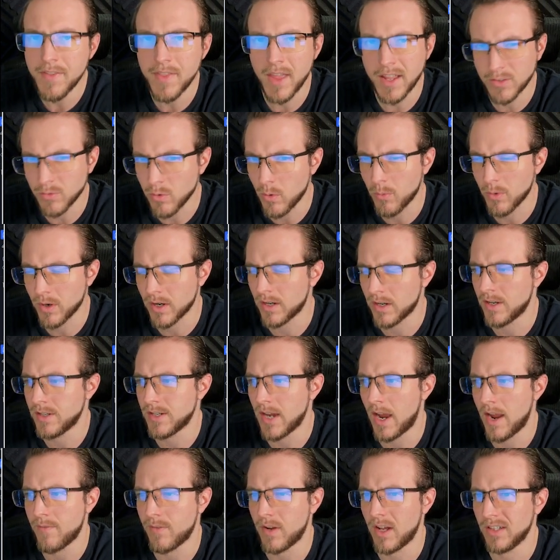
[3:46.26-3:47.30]
And that's what we're going to
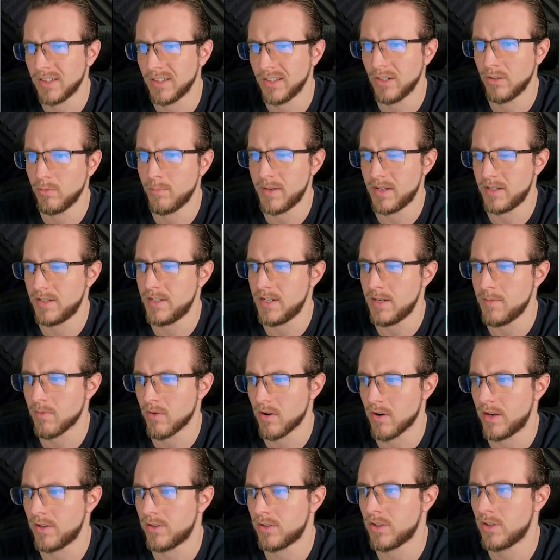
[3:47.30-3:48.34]
dive a little bit
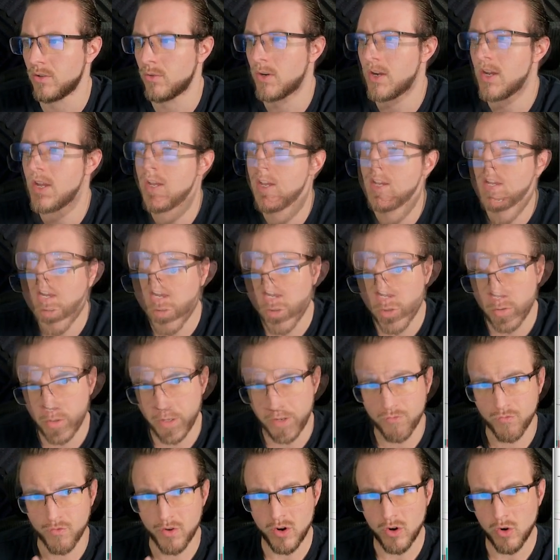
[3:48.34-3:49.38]
deeper into.
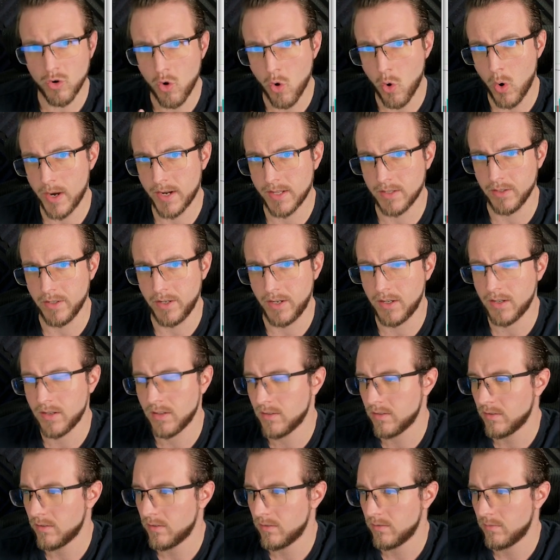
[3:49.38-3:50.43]
Actually, real quickly,
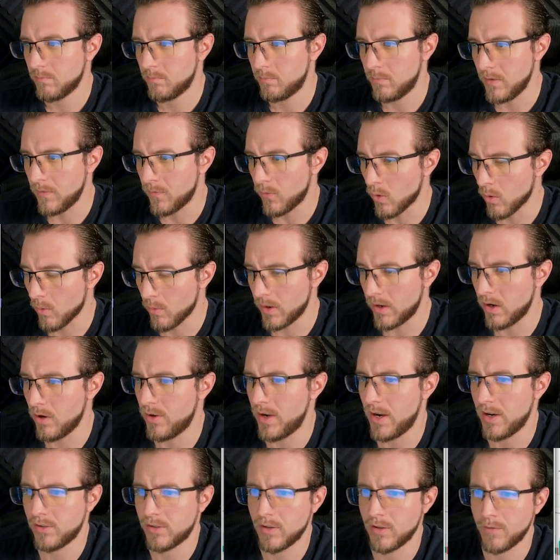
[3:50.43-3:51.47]
before we
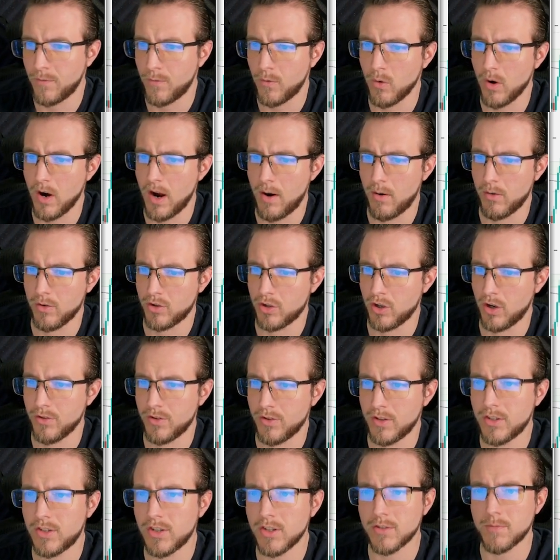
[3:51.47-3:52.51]
go down to the 4-hour
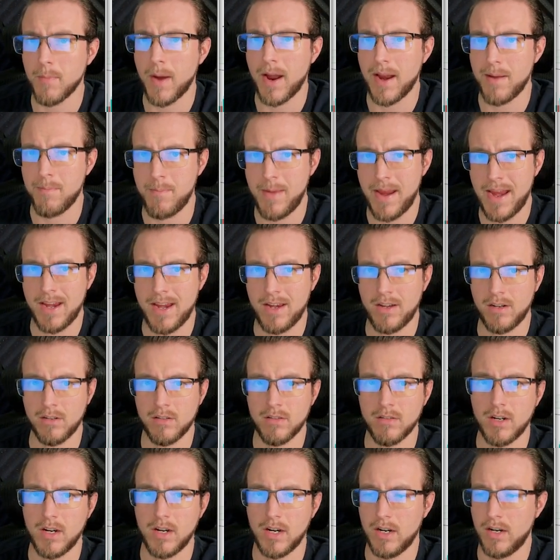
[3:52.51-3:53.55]
chart, this is my
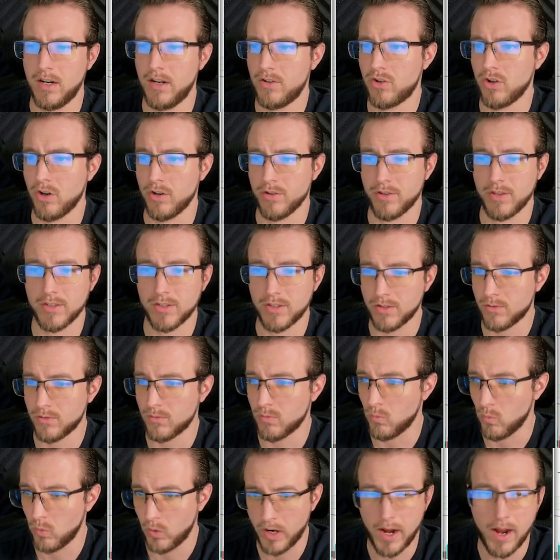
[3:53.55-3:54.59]
main chart. This
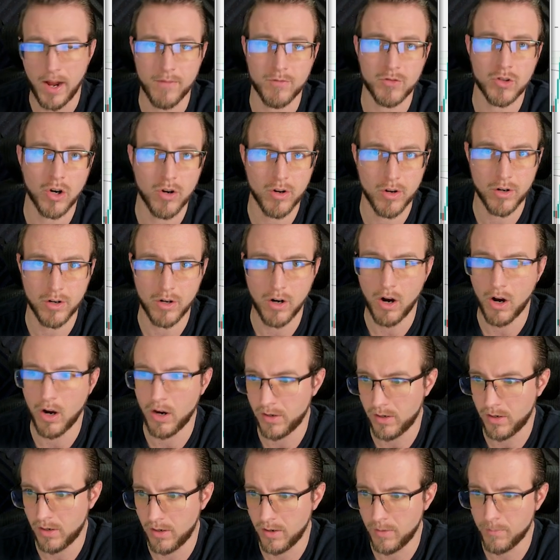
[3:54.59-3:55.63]
is what I have charted
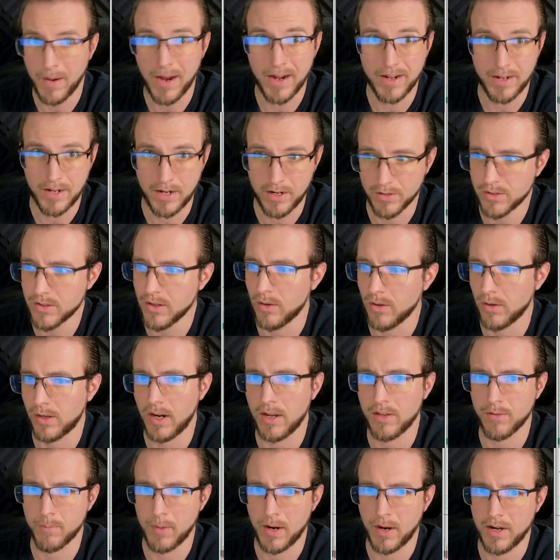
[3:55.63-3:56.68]
on Binance.
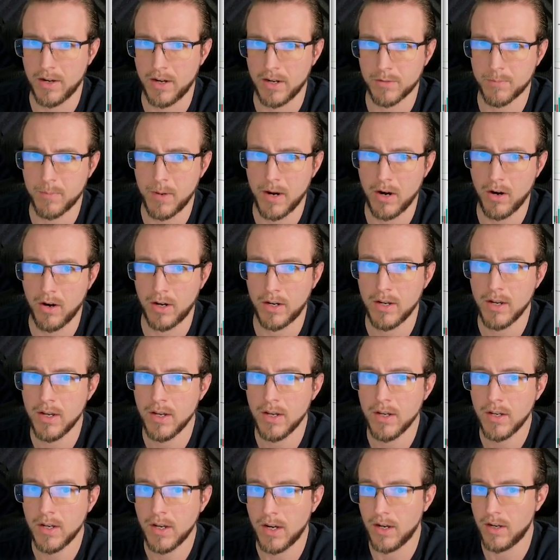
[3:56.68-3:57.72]
Okay, the Binance pairing
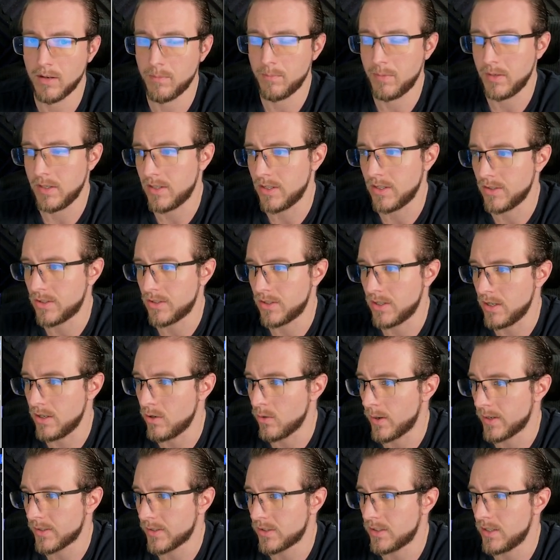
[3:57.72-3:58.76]

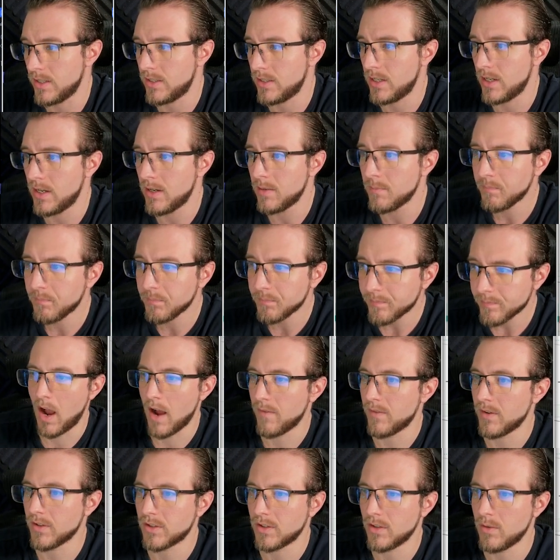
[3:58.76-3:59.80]
BTC USDT.
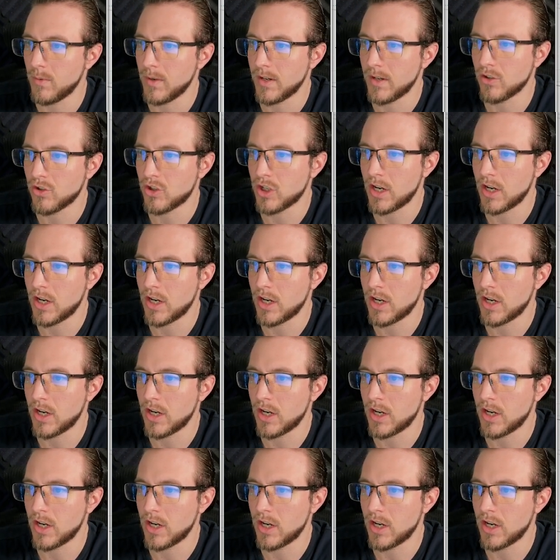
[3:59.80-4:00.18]
Obviously, we